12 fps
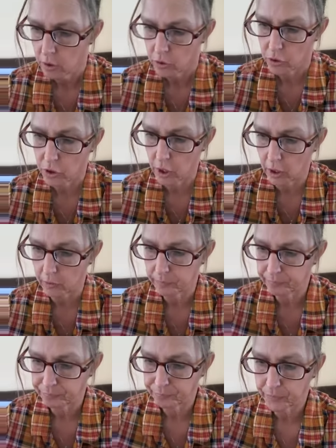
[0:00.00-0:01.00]
So
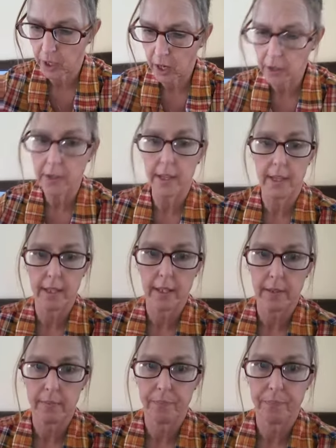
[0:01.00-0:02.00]

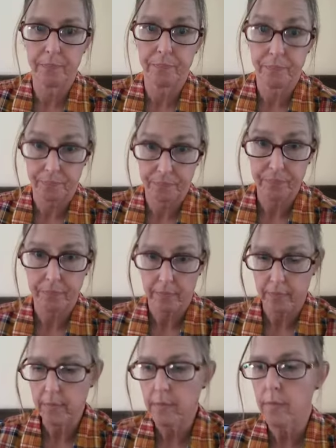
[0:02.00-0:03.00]
hardness
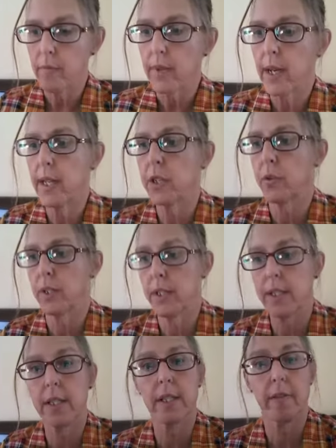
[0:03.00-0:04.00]
is the
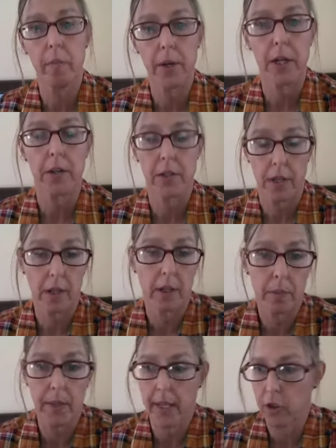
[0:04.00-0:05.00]
resistance of a material
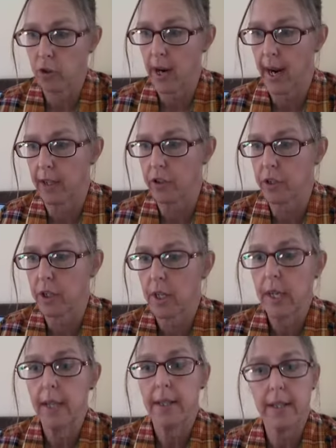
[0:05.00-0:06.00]
to being scratched.
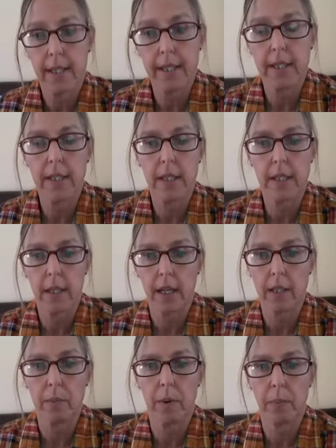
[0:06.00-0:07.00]
The test is
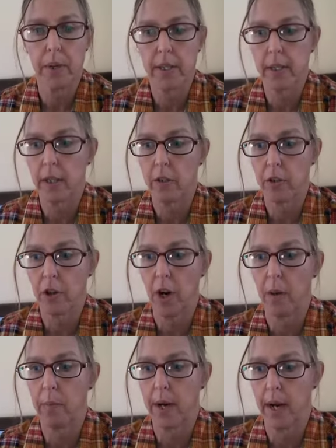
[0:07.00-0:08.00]
conducted by placing a
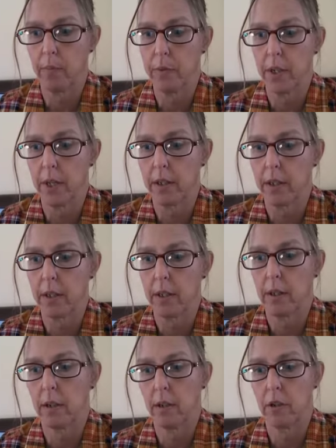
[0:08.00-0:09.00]
sharp object,
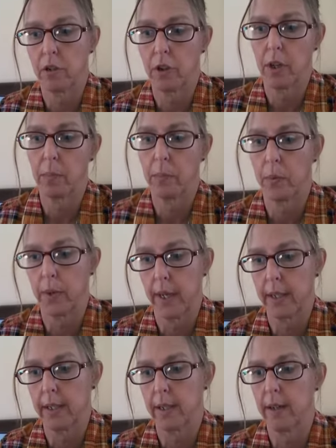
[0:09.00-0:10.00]
or the sharp
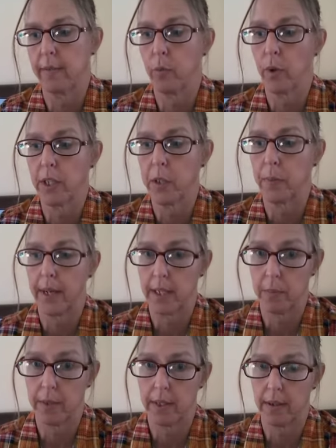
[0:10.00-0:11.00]
point of one
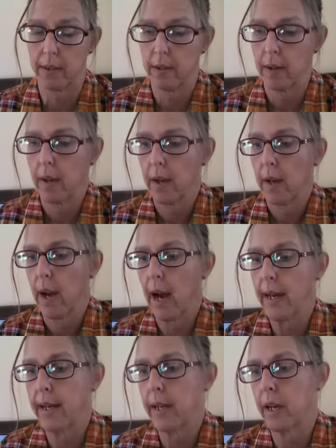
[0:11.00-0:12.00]
specimen,
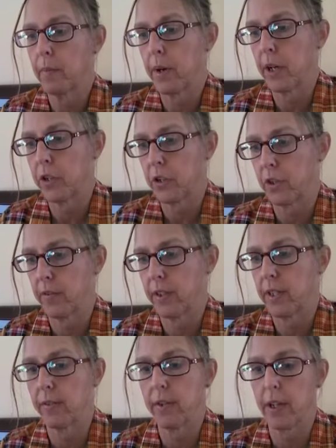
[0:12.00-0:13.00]
on an unmarked
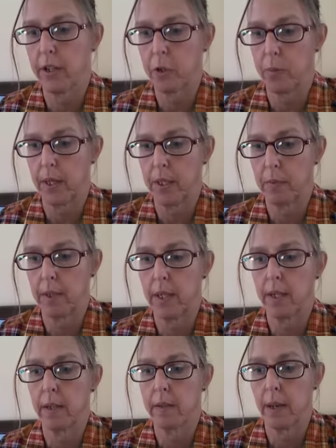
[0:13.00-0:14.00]
surface of another specimen
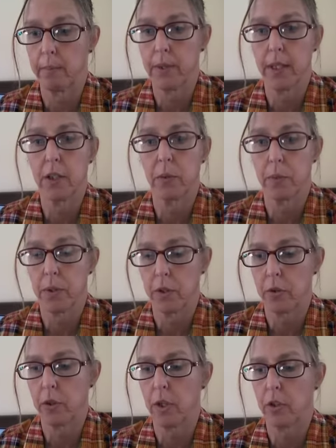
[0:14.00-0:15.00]
and attempting to
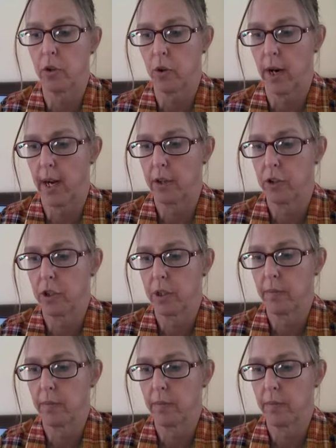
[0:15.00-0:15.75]
produce a scratch.